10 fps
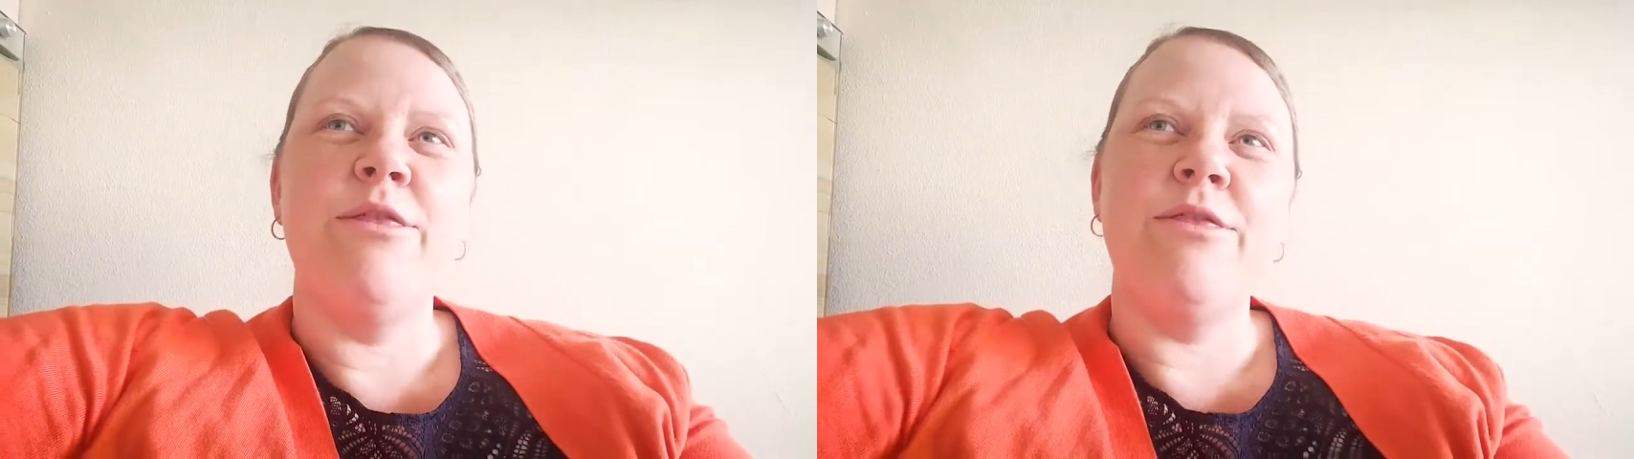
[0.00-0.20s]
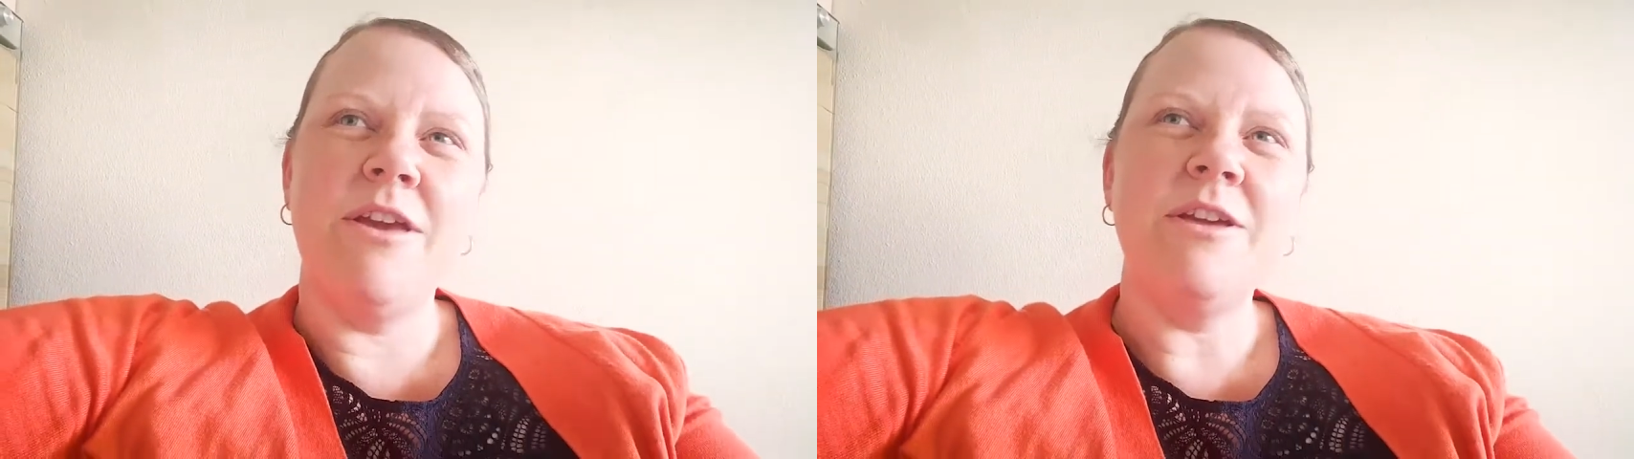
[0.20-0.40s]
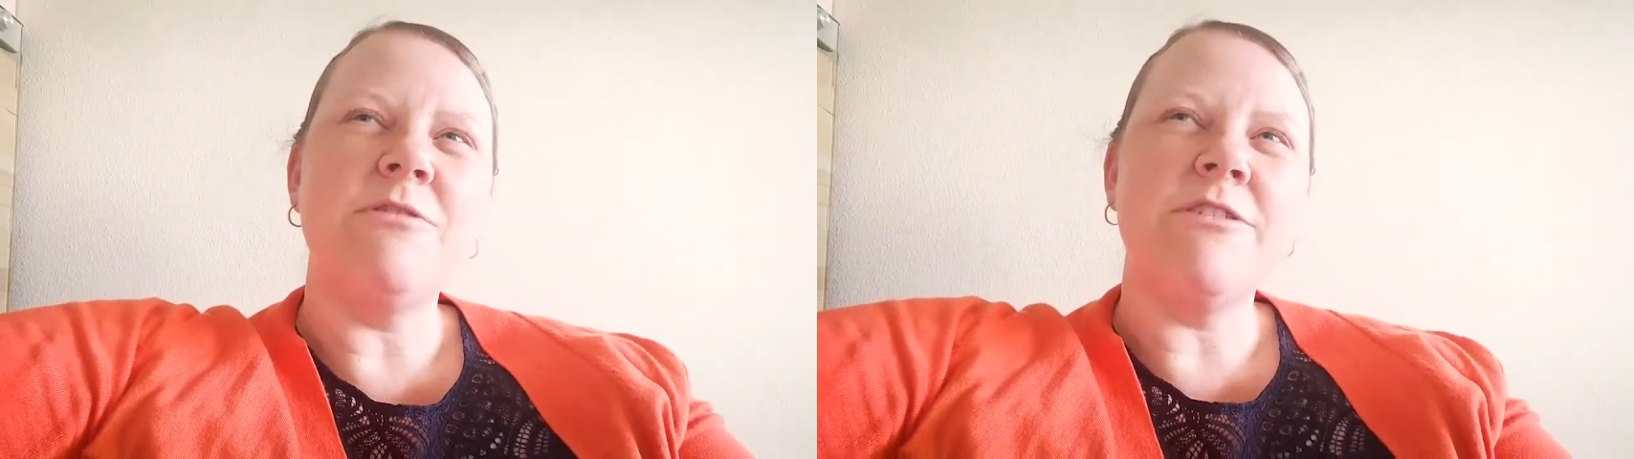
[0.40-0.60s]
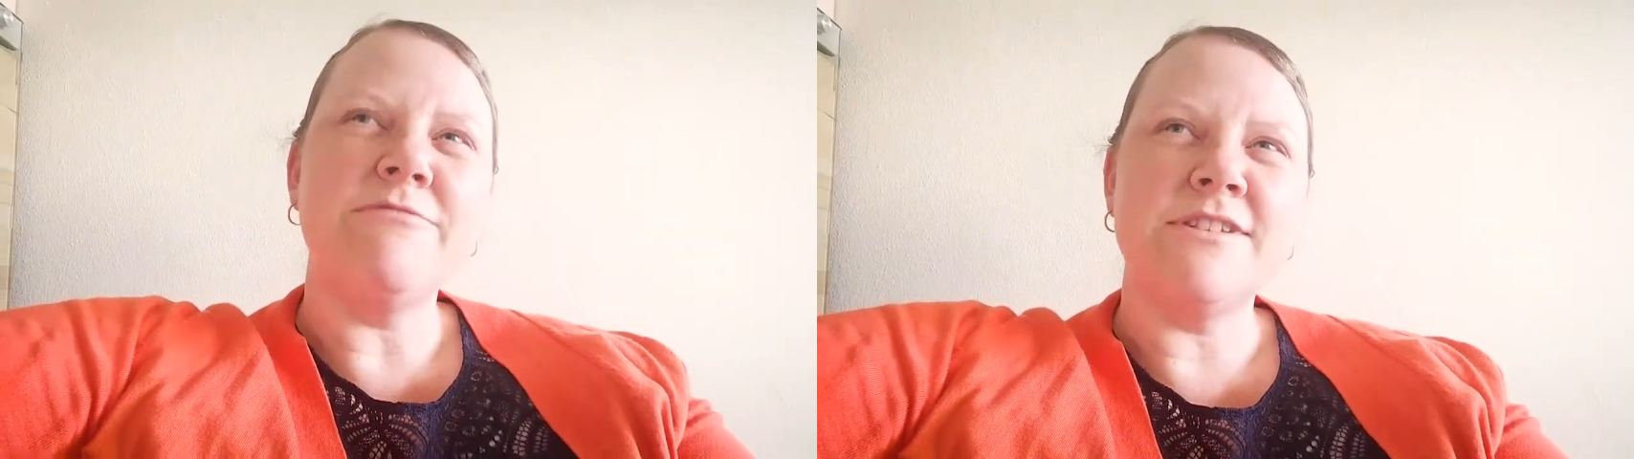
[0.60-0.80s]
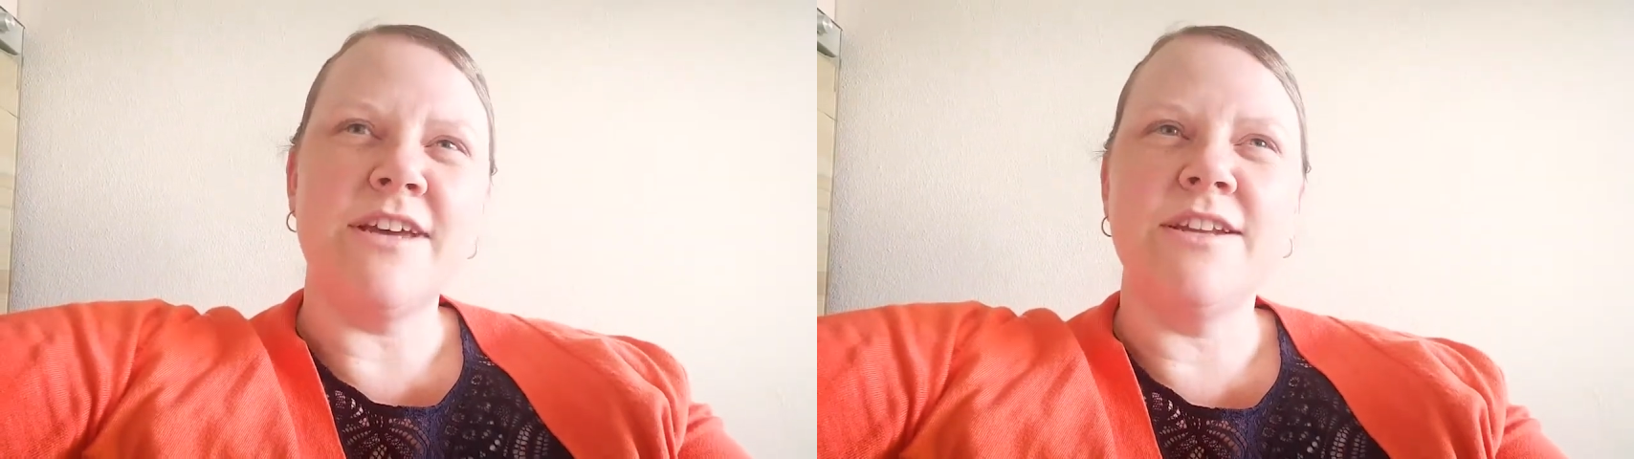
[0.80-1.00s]
think what I've
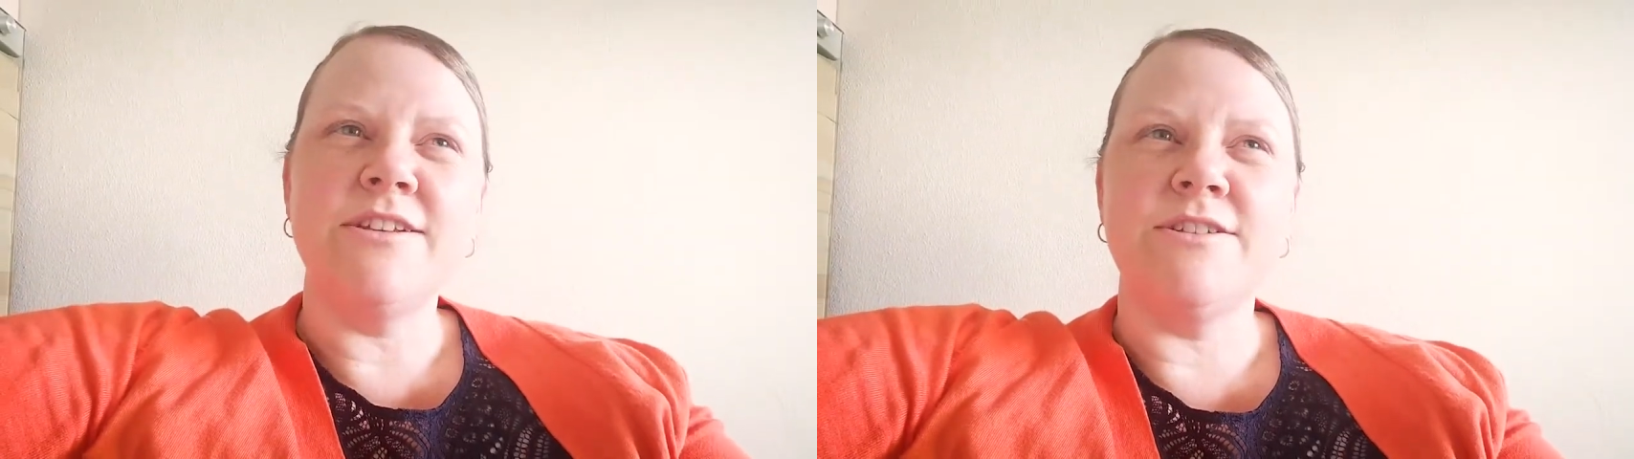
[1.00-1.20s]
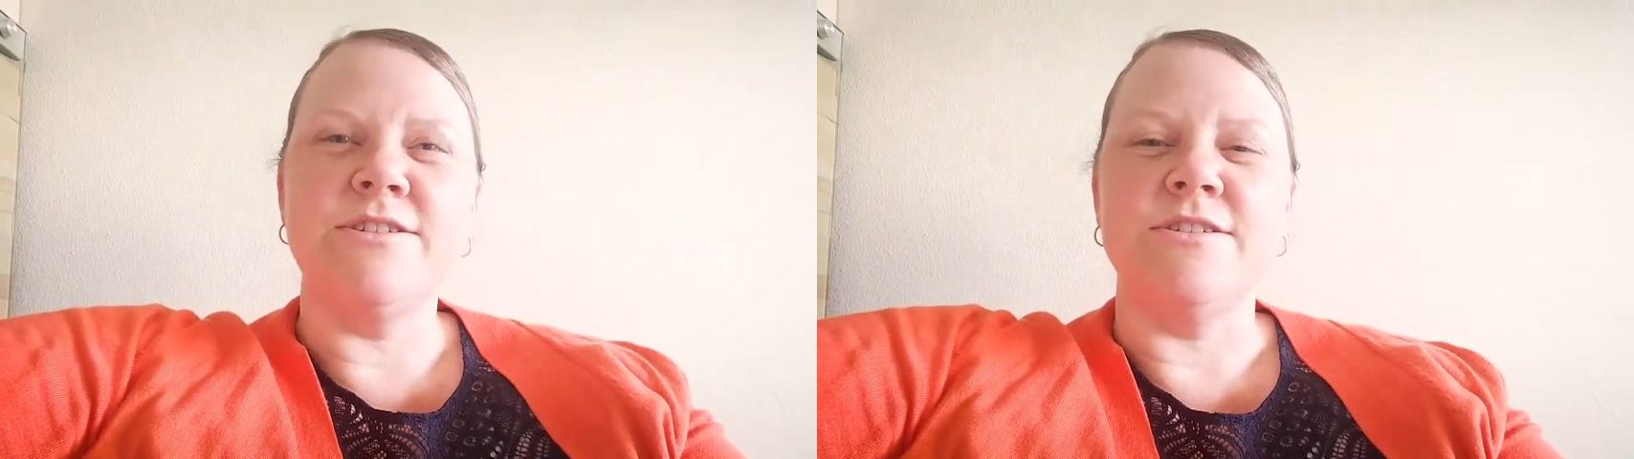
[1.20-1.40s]
decided to do,